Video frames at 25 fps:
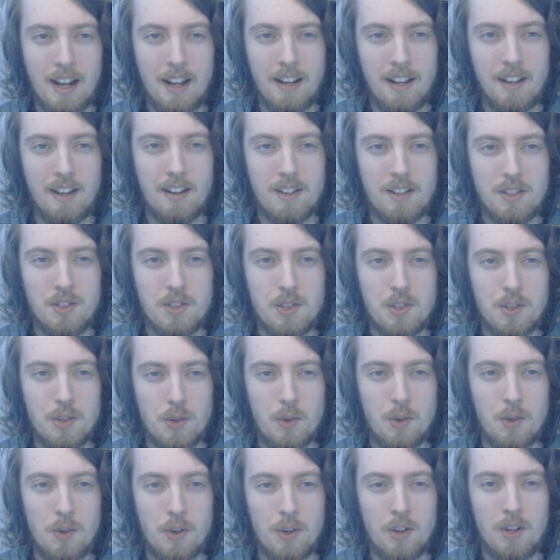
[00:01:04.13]
then I
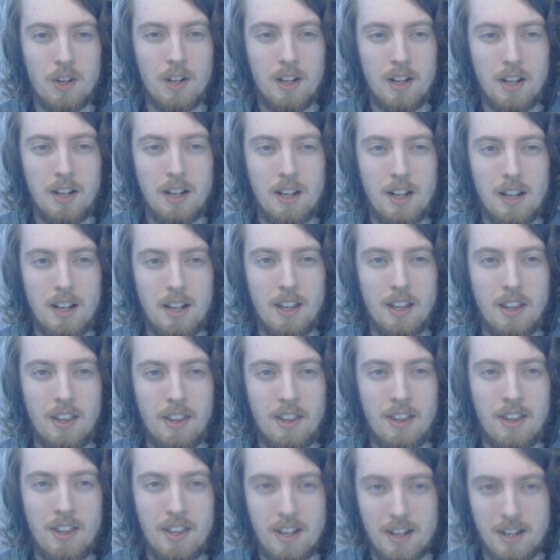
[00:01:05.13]
saw
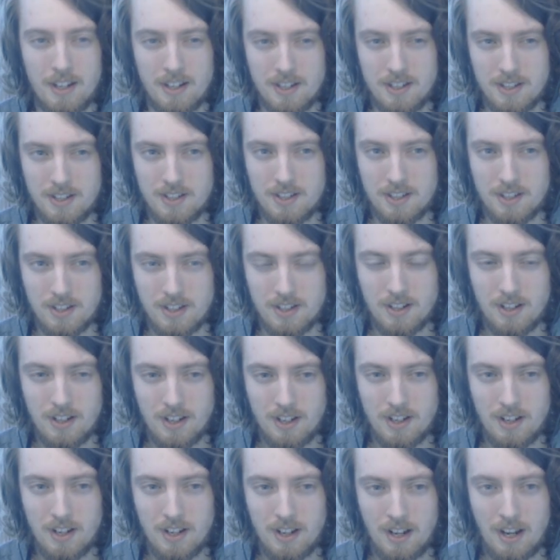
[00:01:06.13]
this,
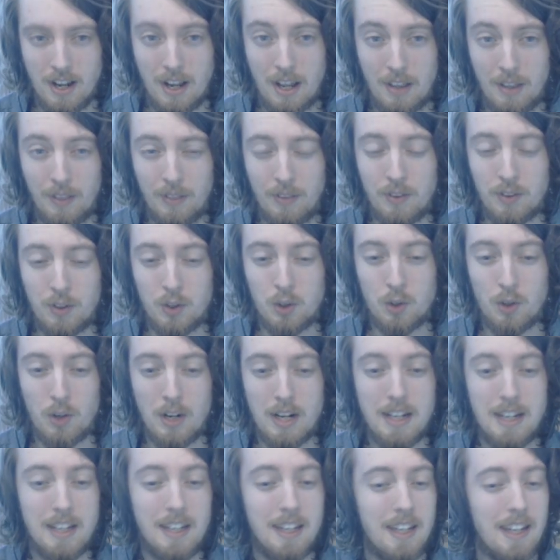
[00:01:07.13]
the
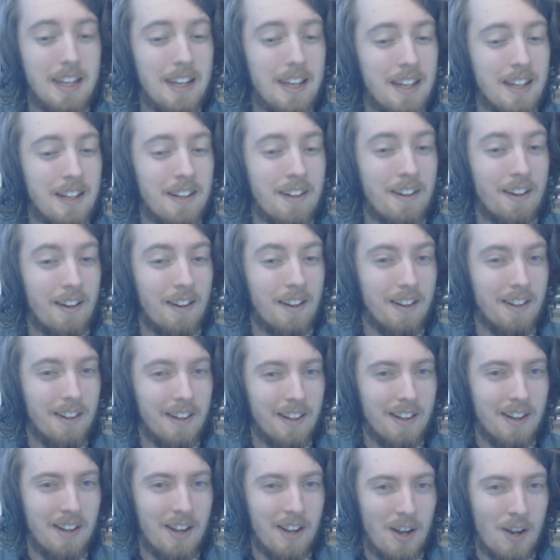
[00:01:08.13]
Drakin,
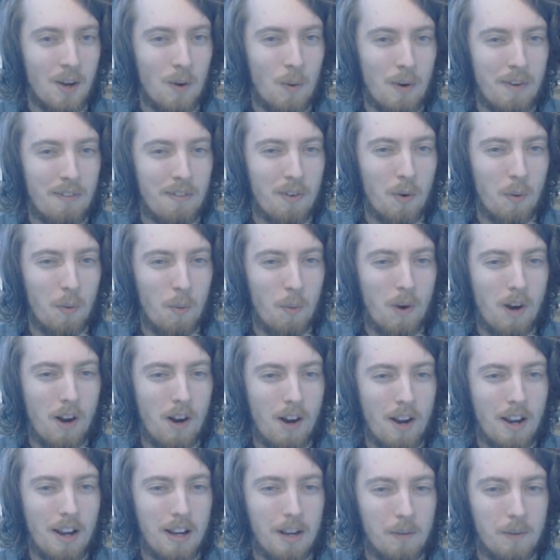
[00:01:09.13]
with a
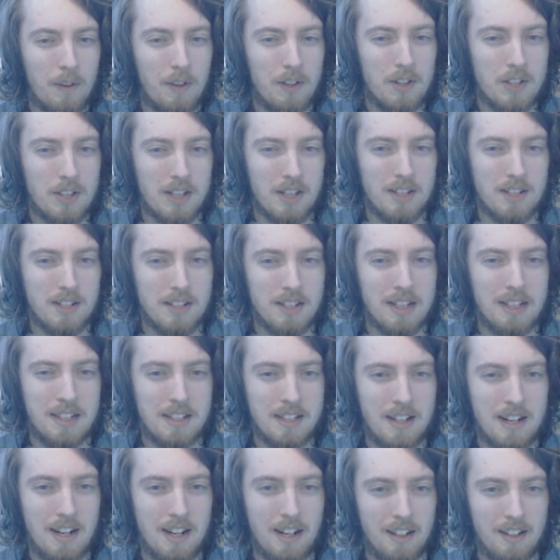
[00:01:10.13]
Y, which has
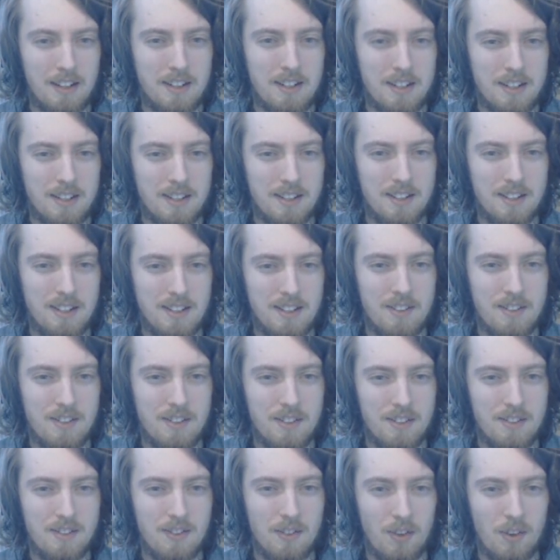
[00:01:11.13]
exact,
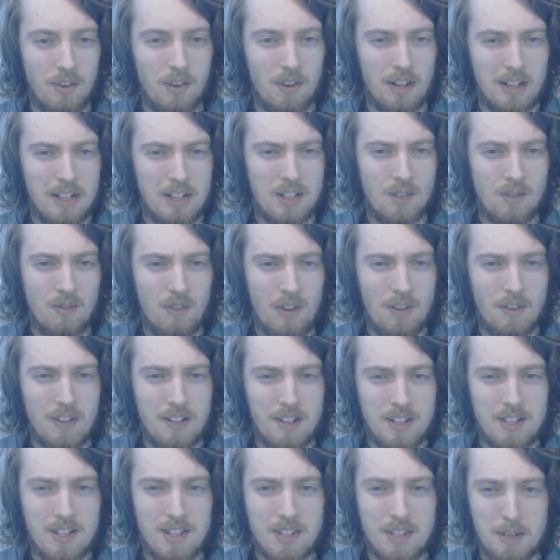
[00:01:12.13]
or at least
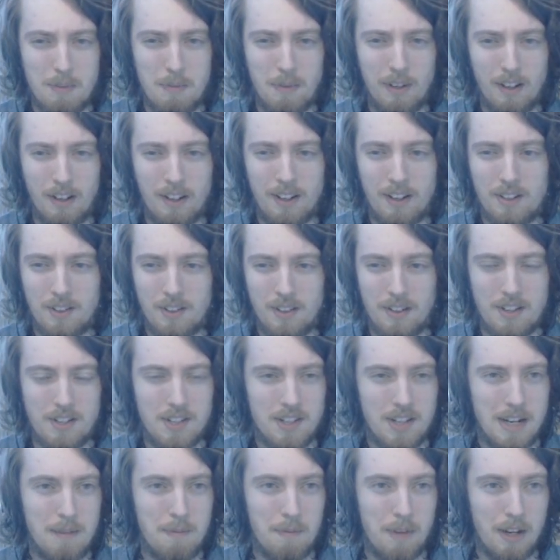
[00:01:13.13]
very similar, it's got the
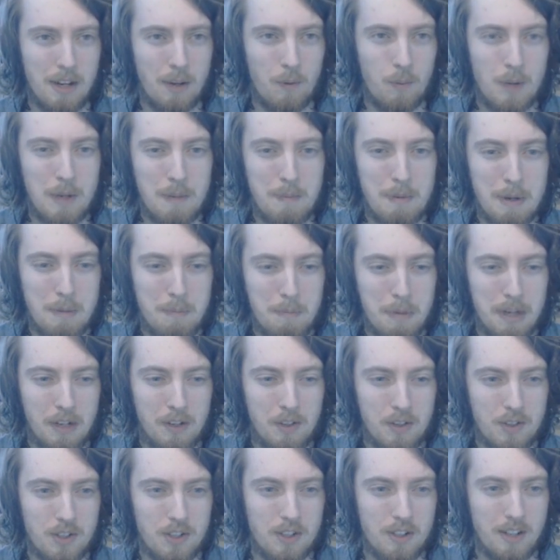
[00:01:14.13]
same like weeby
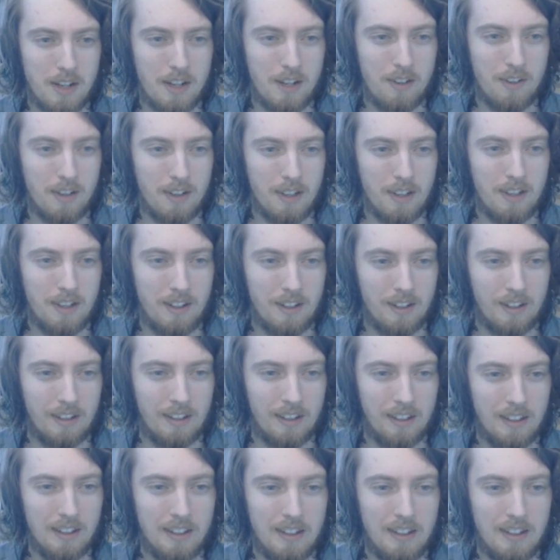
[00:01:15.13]
picture down here.